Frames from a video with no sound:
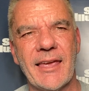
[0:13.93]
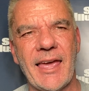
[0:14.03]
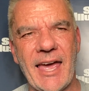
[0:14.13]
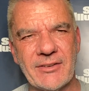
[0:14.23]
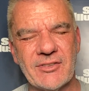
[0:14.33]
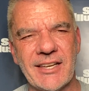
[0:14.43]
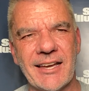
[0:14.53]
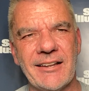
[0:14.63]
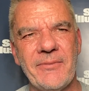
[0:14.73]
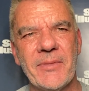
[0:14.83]
at
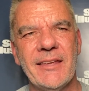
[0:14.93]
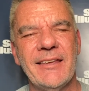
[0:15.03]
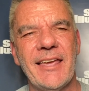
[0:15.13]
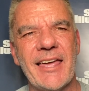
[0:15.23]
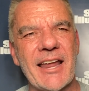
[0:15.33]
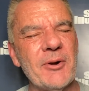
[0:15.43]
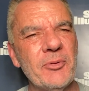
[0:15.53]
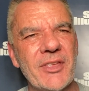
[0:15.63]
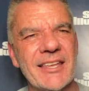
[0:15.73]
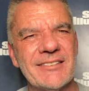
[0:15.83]
Seattle. And I
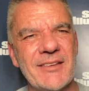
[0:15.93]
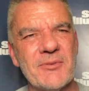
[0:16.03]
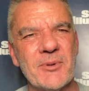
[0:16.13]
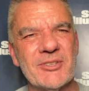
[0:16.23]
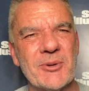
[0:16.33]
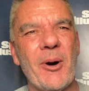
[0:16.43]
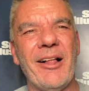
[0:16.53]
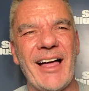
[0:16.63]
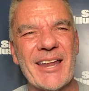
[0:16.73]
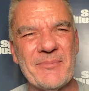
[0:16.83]
don't think it's even what
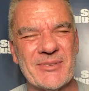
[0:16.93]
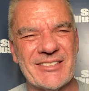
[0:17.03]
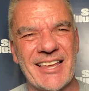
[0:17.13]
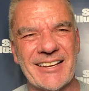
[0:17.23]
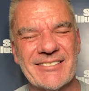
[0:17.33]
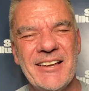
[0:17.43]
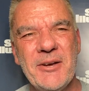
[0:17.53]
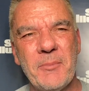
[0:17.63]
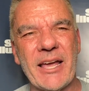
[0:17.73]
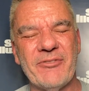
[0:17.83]
Jamal Adams thinks.
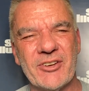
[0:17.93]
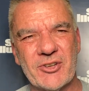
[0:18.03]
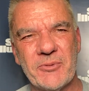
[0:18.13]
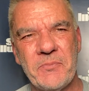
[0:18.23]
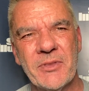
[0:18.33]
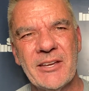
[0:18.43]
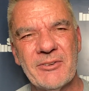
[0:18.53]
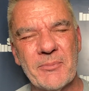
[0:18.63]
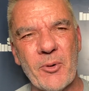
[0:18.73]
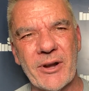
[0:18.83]
Mike Fisher
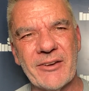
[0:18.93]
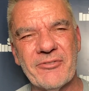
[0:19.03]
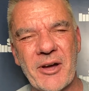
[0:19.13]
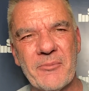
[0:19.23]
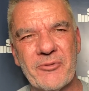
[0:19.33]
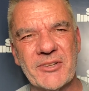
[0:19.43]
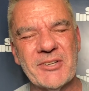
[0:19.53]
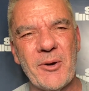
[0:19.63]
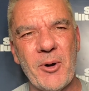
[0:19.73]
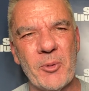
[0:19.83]
reporting from
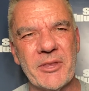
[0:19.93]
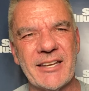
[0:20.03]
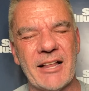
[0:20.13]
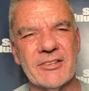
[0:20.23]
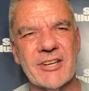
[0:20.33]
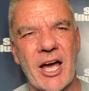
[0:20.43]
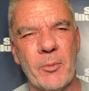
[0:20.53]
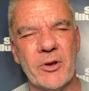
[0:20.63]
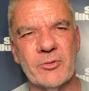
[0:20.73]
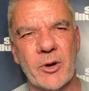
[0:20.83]
Frisco, home of the Dallas
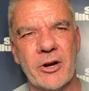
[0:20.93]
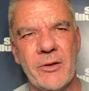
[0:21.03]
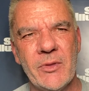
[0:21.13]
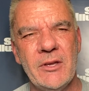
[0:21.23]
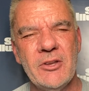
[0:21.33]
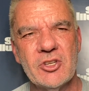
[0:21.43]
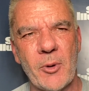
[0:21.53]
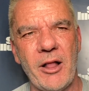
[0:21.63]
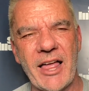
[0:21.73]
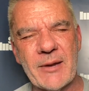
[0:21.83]
Cowboys, where
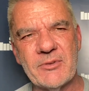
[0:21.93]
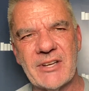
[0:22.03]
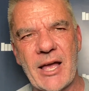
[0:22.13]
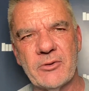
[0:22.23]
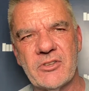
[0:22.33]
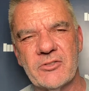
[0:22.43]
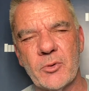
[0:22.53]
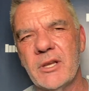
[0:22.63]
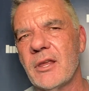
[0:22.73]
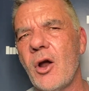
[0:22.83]
Jamal Adams announced this
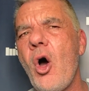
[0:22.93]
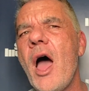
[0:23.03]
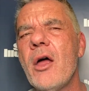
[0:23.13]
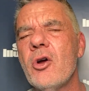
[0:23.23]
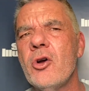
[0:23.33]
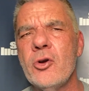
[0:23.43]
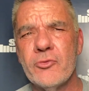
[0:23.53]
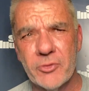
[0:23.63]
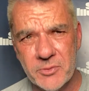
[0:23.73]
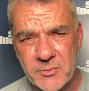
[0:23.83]
week that, I
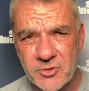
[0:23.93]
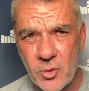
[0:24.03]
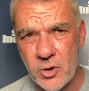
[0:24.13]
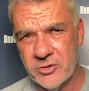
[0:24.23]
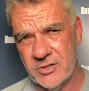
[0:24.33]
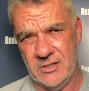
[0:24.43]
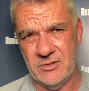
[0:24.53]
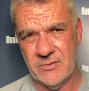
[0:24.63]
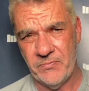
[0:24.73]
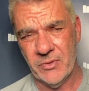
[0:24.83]
heard from some
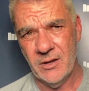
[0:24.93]
sources